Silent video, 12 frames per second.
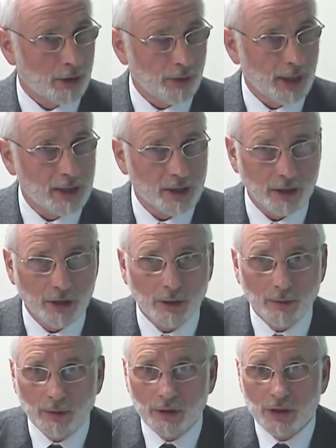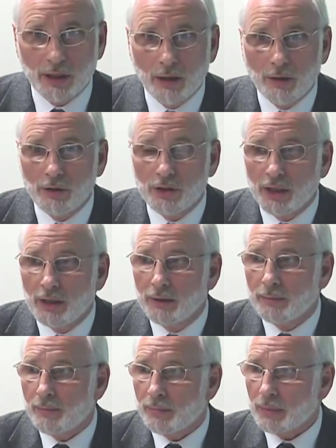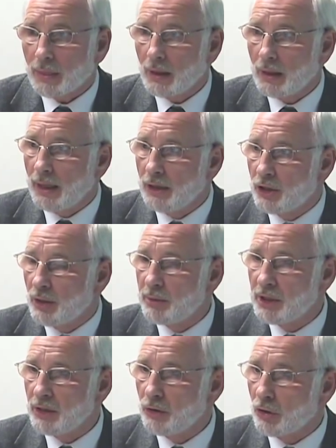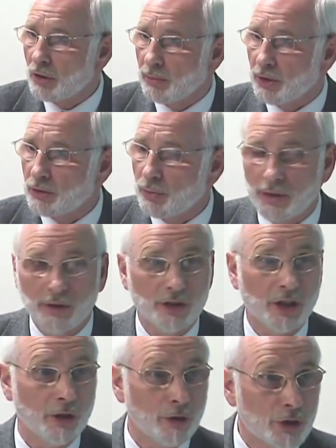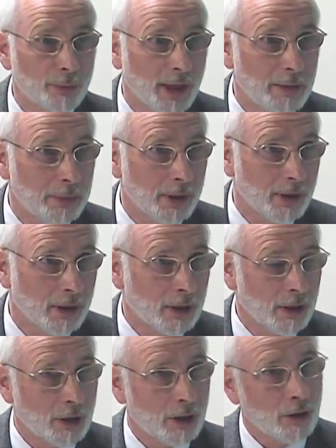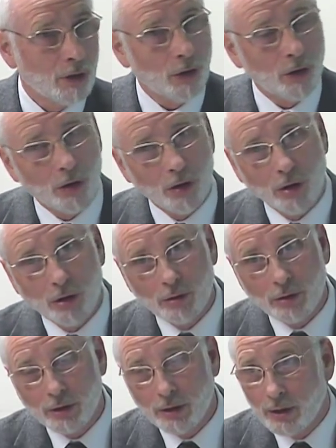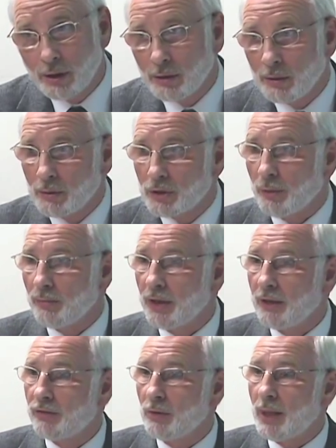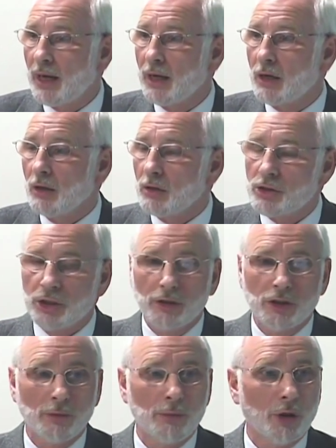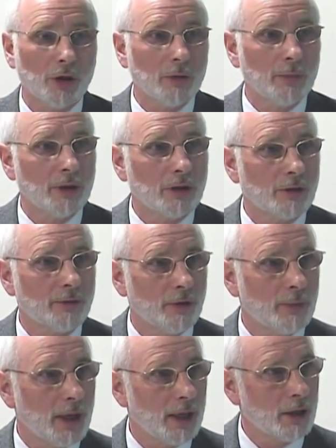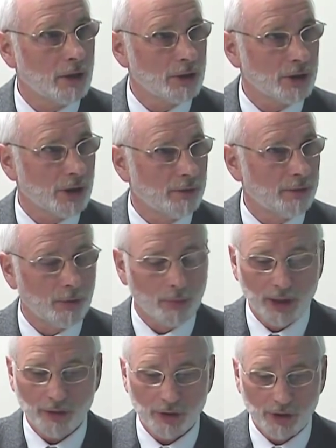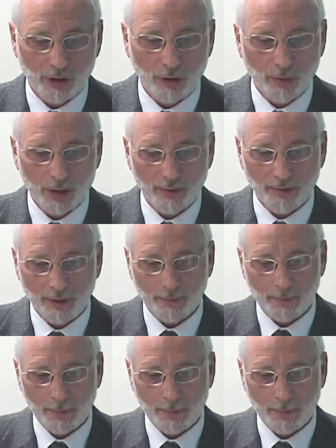created skills in interpreting documents, whether it's a newspaper or something from high culture, some documents from high culture, from literature or whatever.